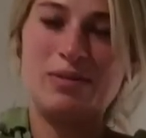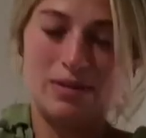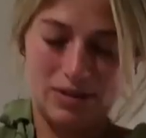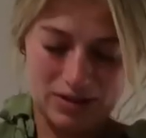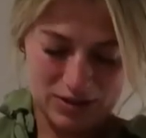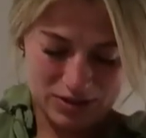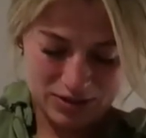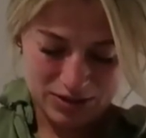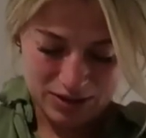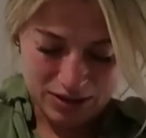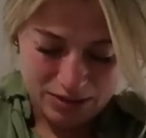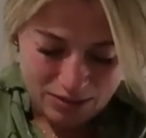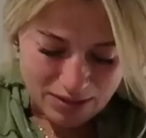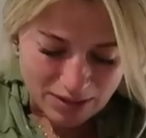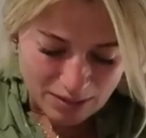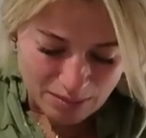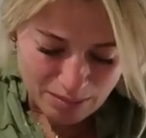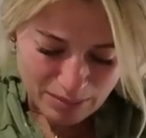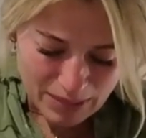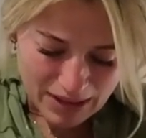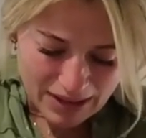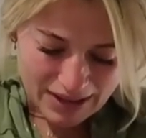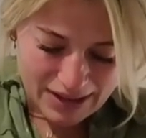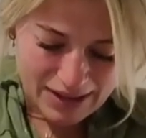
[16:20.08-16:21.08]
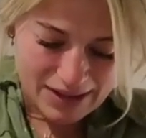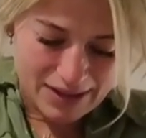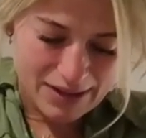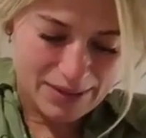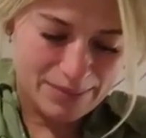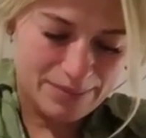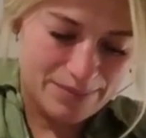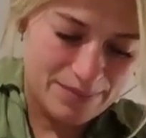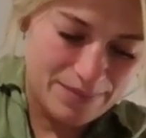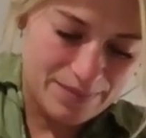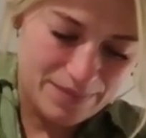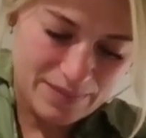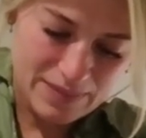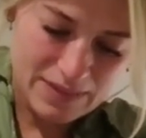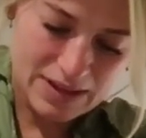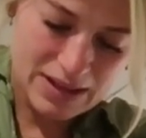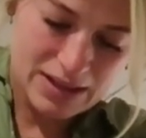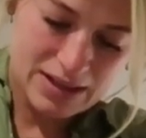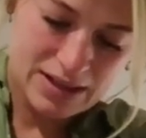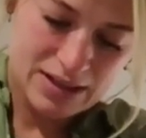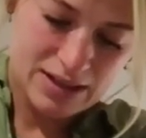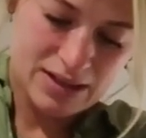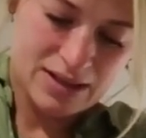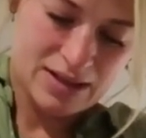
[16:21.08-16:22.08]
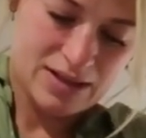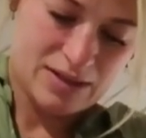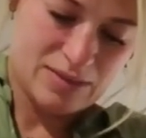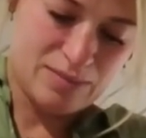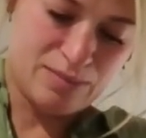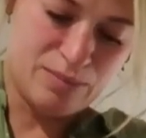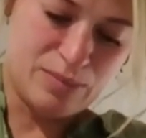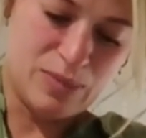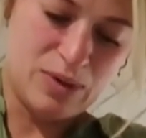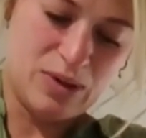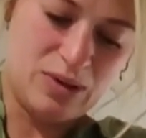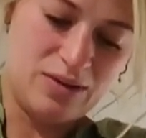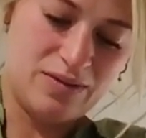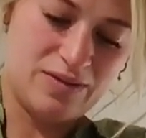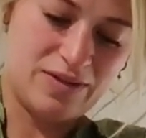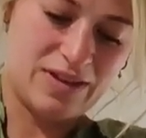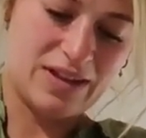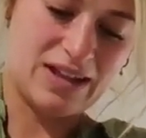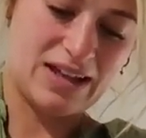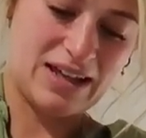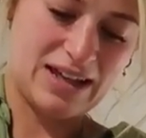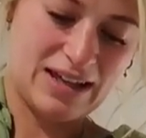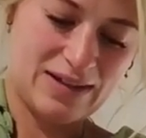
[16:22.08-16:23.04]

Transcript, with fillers: want to show them my um, move that I